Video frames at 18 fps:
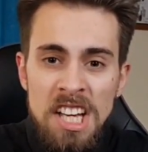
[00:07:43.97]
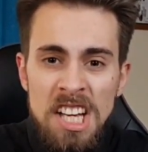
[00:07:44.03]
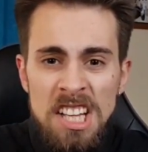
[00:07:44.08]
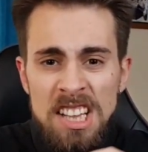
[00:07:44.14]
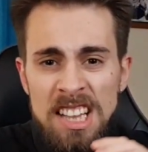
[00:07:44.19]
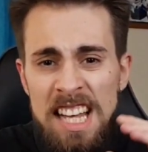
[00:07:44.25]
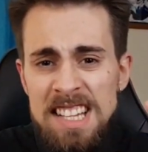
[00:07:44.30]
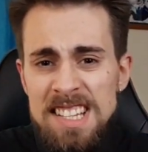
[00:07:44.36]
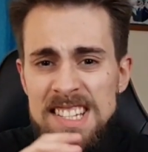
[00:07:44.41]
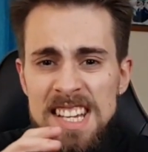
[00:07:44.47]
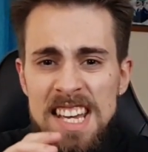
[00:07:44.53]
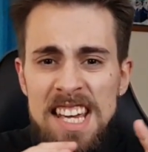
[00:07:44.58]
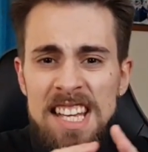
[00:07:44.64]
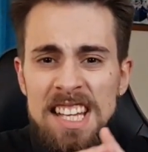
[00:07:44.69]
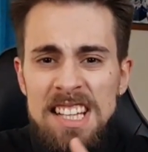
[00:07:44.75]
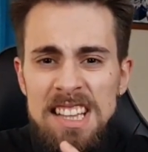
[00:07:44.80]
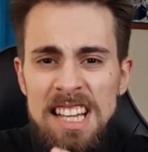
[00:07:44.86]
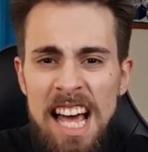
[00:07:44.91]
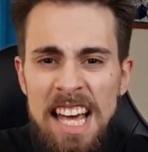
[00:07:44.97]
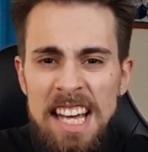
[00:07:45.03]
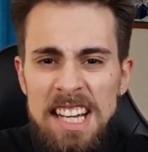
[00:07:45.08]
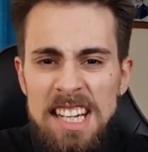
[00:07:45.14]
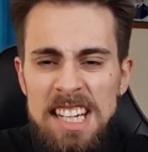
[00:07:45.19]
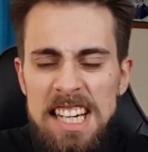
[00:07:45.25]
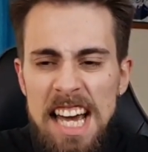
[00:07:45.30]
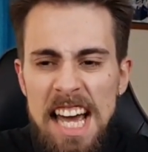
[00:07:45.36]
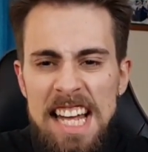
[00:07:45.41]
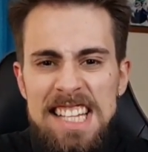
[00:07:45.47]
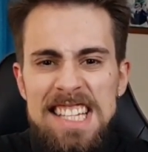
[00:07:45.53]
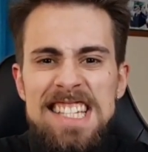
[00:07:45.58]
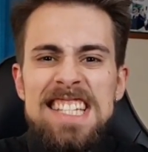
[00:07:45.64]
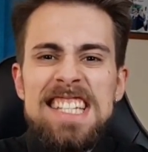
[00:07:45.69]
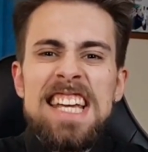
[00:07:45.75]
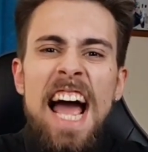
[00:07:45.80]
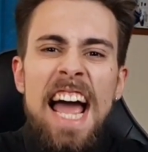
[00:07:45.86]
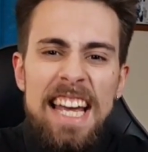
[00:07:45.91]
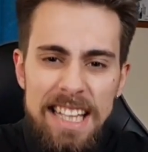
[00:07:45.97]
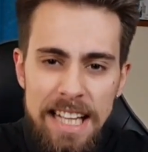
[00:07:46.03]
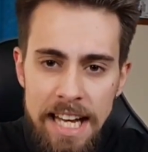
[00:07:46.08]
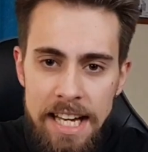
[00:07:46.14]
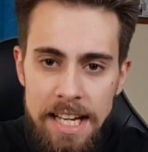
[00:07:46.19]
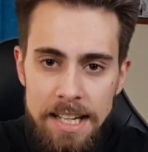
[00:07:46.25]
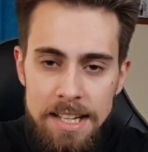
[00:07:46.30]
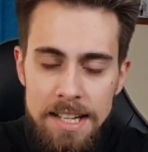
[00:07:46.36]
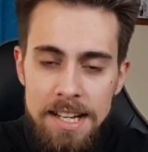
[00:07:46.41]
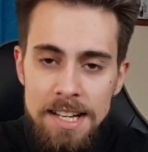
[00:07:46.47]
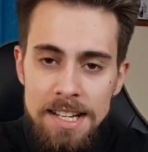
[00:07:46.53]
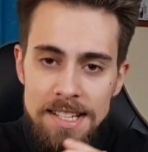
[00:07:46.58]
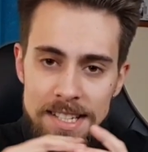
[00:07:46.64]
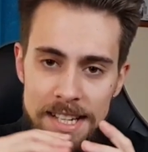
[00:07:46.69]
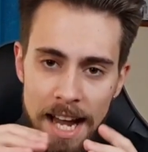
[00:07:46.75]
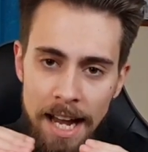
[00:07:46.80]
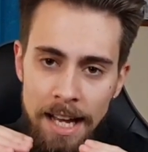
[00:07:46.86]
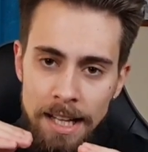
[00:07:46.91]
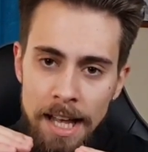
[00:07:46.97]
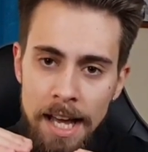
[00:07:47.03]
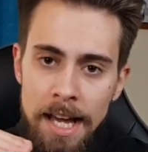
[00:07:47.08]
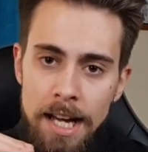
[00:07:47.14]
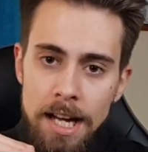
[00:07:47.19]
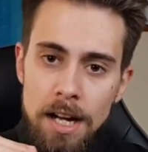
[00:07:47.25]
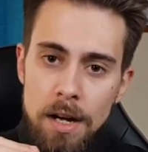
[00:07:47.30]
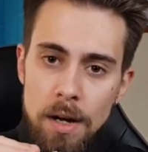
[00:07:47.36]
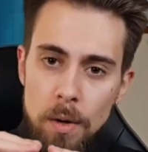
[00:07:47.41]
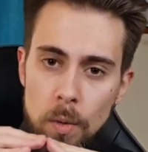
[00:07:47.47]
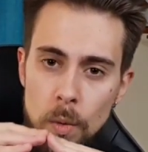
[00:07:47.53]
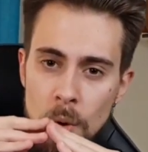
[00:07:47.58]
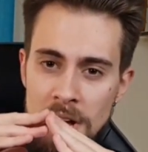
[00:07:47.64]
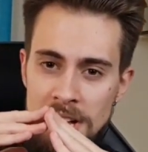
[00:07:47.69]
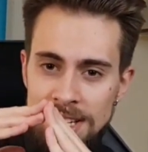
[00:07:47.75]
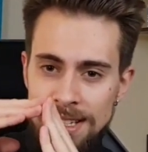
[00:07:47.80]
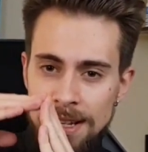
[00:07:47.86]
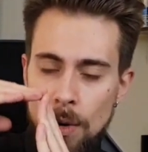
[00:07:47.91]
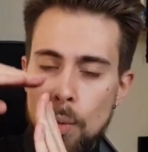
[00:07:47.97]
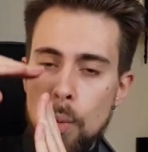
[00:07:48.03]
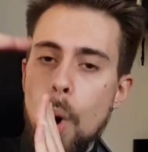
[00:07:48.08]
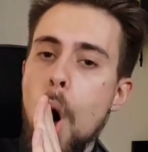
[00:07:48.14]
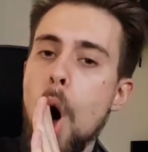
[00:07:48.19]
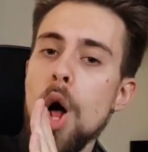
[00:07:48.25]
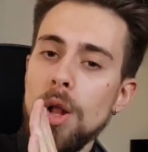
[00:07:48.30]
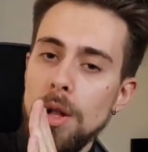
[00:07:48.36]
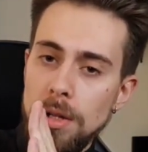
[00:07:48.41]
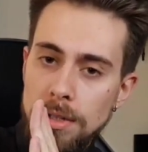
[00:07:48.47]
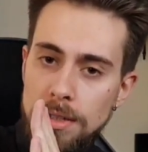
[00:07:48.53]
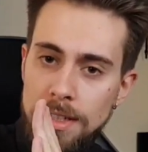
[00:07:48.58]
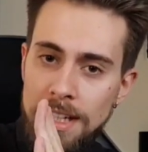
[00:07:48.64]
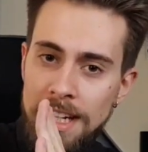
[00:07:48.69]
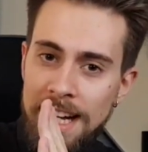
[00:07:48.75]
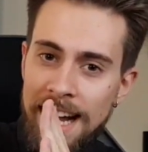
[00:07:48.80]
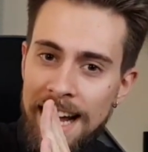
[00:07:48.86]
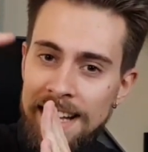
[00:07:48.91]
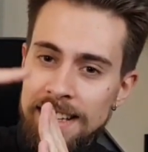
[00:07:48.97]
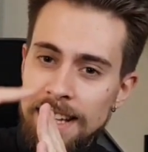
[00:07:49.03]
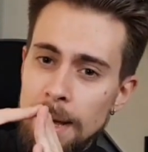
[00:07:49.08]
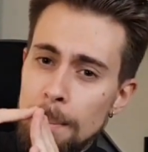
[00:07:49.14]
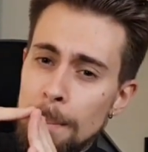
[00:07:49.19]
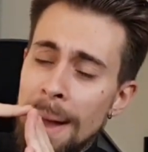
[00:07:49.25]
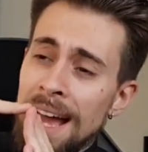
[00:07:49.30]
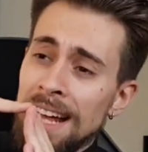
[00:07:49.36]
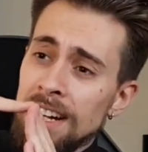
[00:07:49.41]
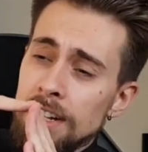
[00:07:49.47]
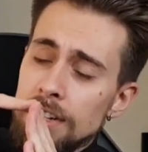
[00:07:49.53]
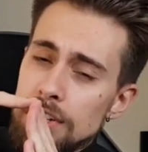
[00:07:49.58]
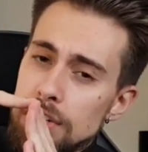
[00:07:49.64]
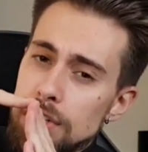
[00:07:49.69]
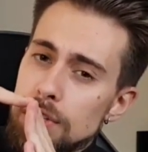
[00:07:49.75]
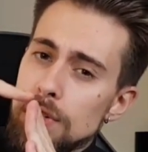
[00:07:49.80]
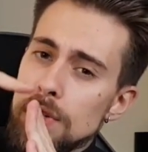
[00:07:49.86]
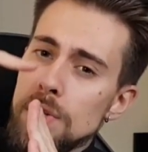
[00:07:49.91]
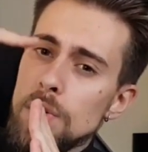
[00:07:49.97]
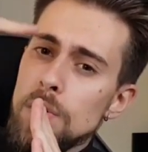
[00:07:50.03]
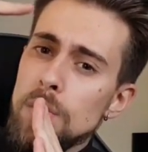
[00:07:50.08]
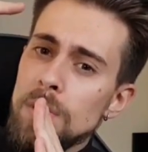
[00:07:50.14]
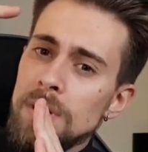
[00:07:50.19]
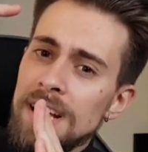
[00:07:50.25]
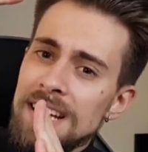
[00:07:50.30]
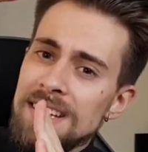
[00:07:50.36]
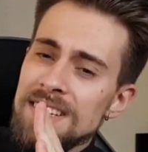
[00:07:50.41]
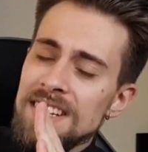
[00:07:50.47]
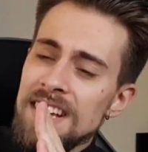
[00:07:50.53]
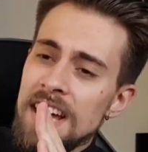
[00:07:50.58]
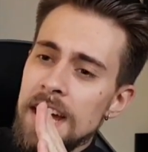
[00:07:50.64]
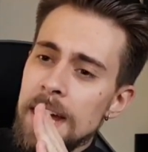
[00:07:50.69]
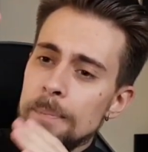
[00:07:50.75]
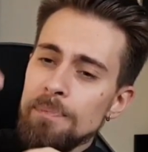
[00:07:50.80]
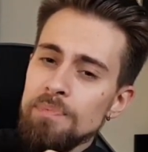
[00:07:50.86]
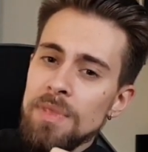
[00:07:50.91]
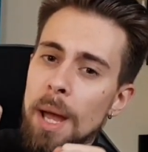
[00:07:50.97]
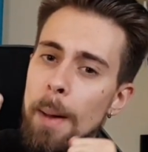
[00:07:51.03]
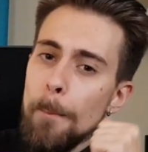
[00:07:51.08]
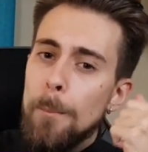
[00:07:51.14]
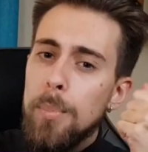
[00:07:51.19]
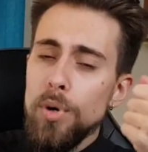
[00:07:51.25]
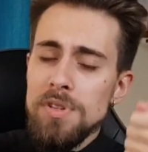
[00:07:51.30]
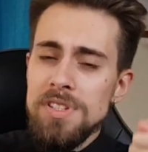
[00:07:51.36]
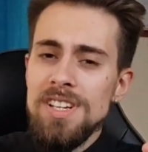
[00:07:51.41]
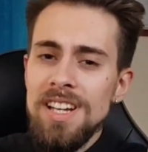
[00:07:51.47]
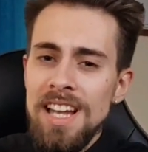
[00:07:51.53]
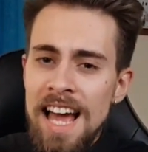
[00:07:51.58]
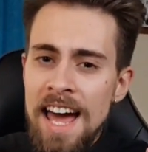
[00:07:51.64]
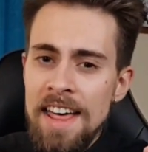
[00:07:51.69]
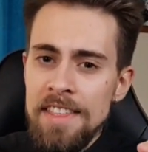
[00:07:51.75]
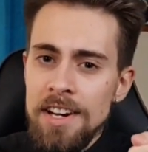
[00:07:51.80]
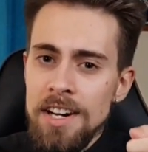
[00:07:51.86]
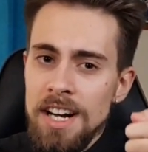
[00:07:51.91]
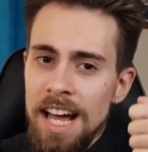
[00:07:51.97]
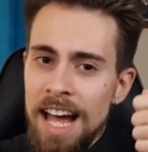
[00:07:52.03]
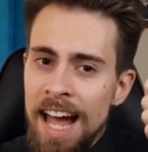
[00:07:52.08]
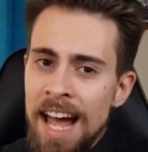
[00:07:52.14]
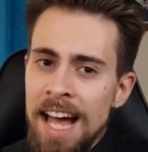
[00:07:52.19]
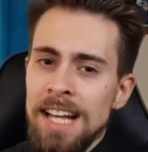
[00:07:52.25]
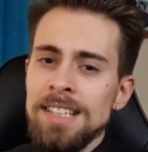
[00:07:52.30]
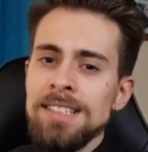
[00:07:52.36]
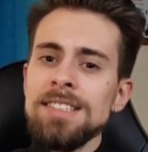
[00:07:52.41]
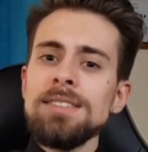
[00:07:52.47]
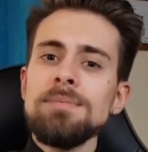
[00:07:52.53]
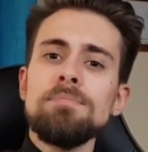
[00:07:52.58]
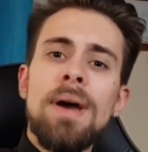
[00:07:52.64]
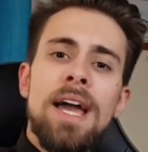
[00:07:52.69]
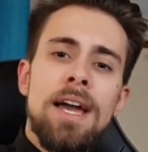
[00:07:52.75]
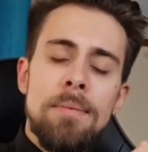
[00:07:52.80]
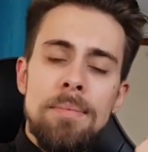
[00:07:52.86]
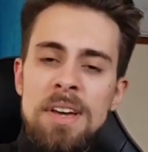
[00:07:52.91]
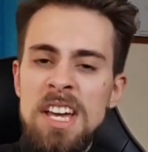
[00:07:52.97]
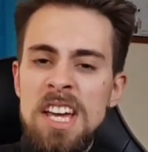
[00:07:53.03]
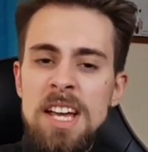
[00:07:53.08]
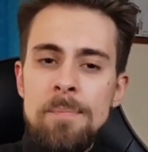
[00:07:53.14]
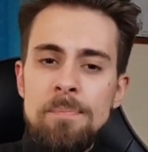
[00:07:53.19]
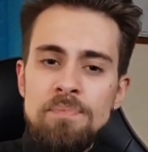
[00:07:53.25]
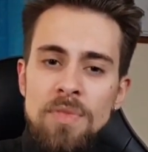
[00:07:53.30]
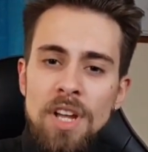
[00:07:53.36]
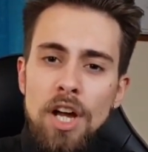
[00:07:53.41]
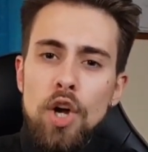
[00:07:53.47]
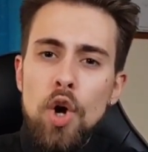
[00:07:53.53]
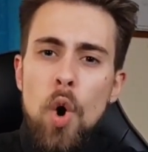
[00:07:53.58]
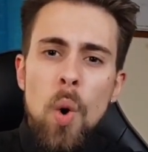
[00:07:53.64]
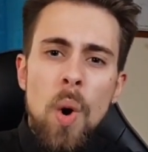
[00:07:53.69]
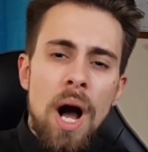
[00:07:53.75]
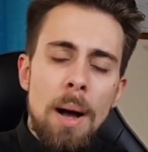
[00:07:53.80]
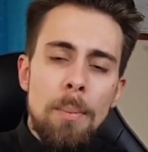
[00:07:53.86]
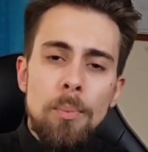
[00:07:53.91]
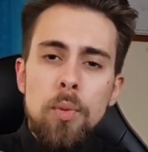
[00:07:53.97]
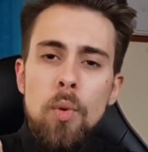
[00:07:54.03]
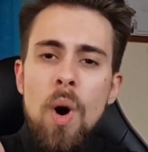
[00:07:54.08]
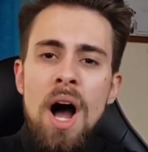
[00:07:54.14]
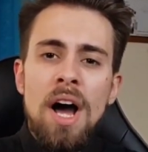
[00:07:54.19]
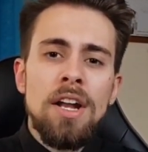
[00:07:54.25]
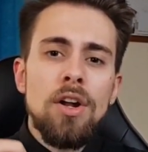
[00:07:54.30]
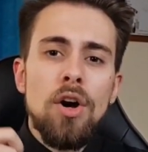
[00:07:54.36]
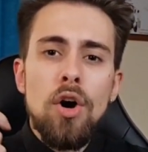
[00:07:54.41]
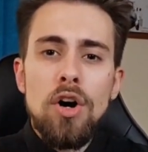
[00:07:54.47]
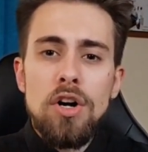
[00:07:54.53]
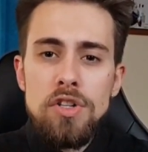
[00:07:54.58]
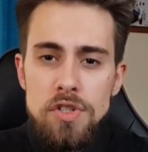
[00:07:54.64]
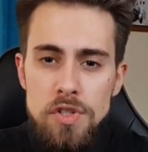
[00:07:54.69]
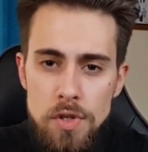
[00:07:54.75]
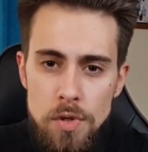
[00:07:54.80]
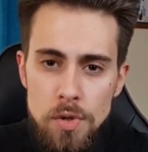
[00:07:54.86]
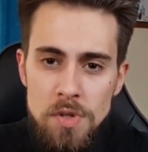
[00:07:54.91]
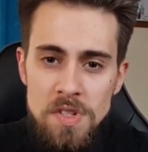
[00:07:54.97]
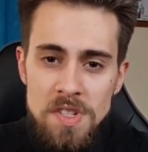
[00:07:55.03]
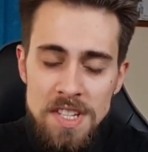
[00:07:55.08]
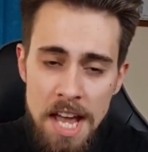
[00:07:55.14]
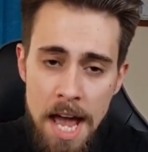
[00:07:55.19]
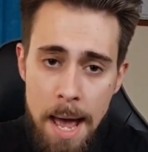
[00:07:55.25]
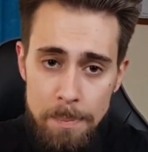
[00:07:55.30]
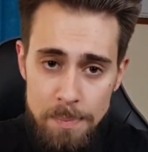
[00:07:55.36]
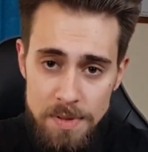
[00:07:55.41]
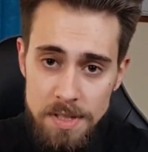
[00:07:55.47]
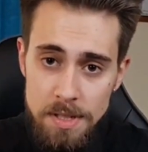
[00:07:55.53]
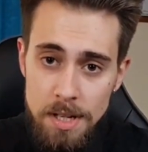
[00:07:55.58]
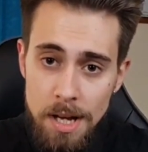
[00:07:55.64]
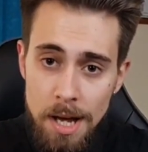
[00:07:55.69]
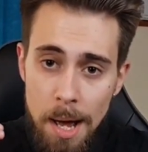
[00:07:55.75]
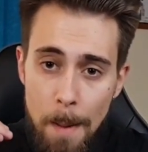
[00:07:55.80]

Let's say like at Skylake. Skylake was the wall and they managed to, let's say, put a ladder and maybe go up one or two steps.